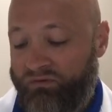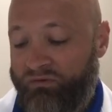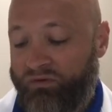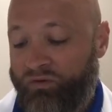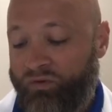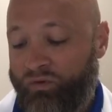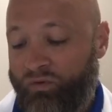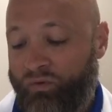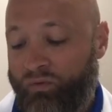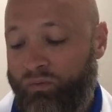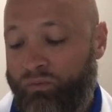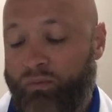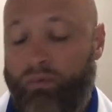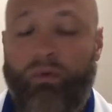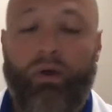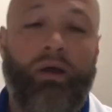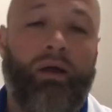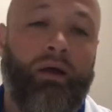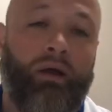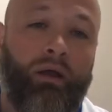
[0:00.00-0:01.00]
to
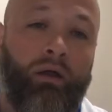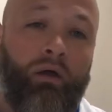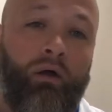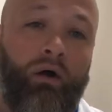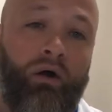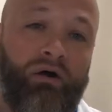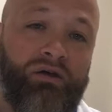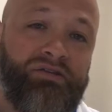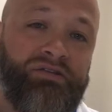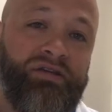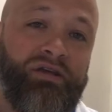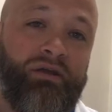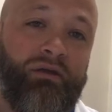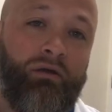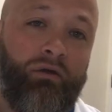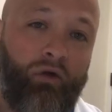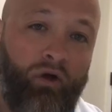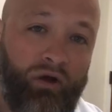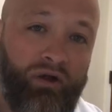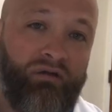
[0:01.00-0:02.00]

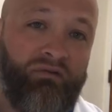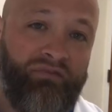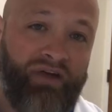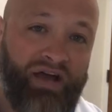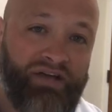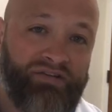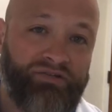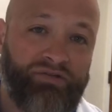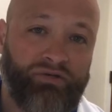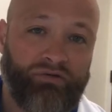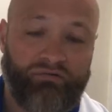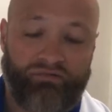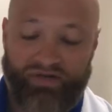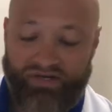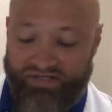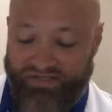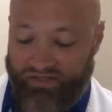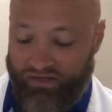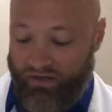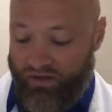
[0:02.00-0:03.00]
causing cardiovascular
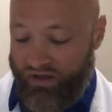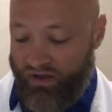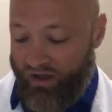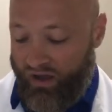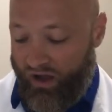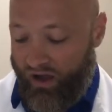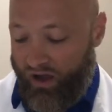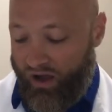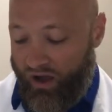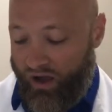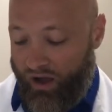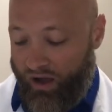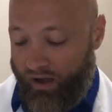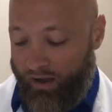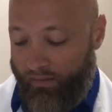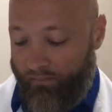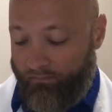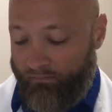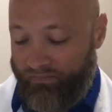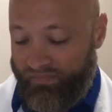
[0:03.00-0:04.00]
risk
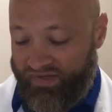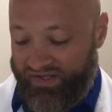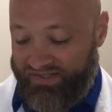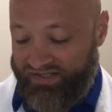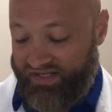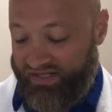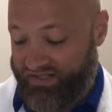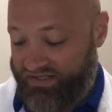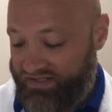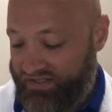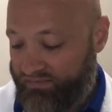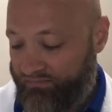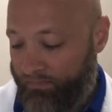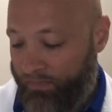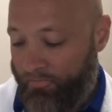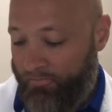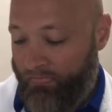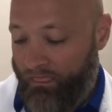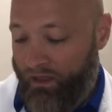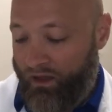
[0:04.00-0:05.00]
um, disease.
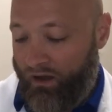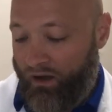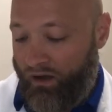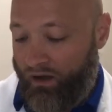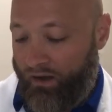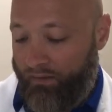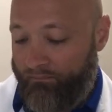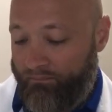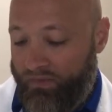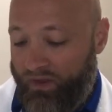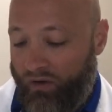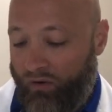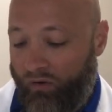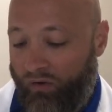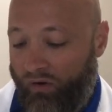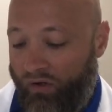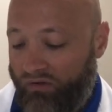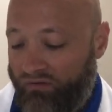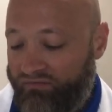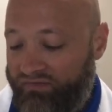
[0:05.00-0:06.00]
Uh,
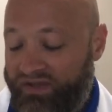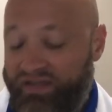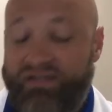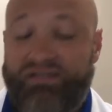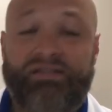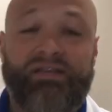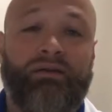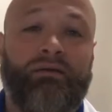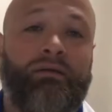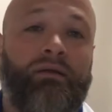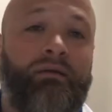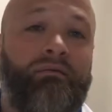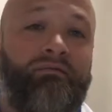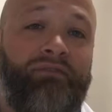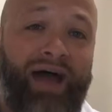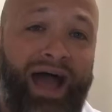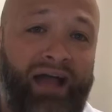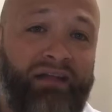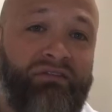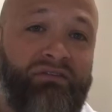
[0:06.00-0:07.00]
all of these
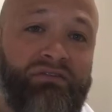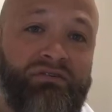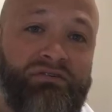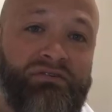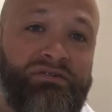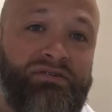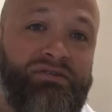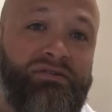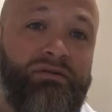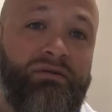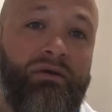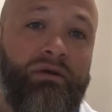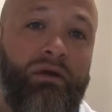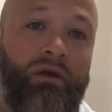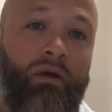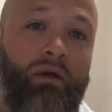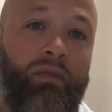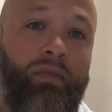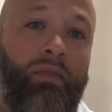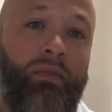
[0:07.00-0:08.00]
factors,
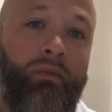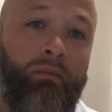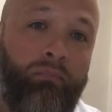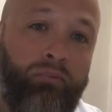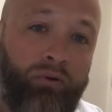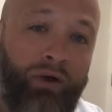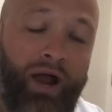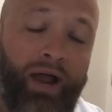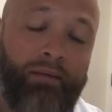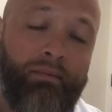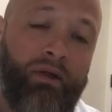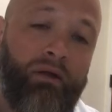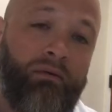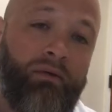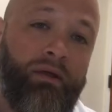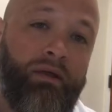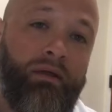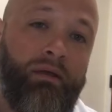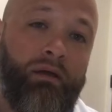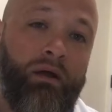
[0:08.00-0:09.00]
the
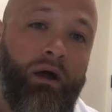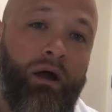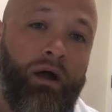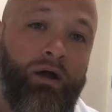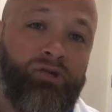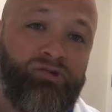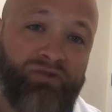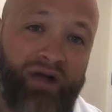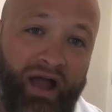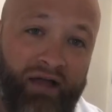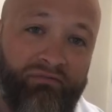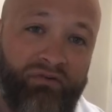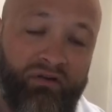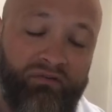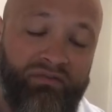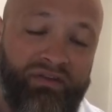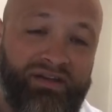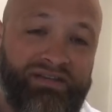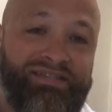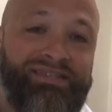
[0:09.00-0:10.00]
primary uh, driver
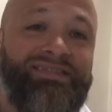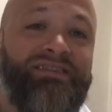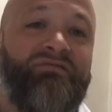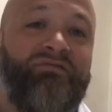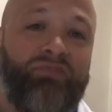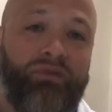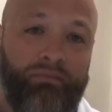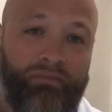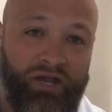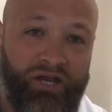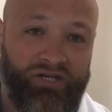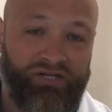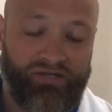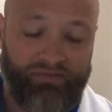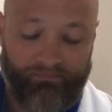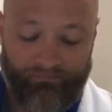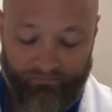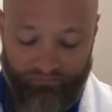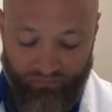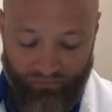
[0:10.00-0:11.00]
of this is
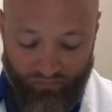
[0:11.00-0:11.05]
inflammation.